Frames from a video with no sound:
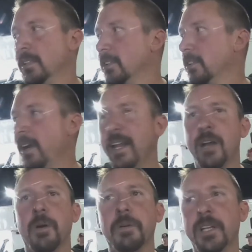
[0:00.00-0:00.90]
So right
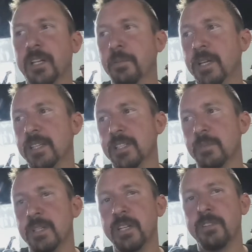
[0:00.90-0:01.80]
now what we're dealing with is
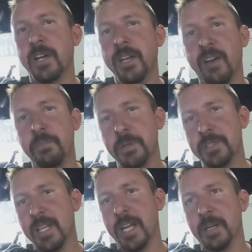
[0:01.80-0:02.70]
we didn't run enough boost there.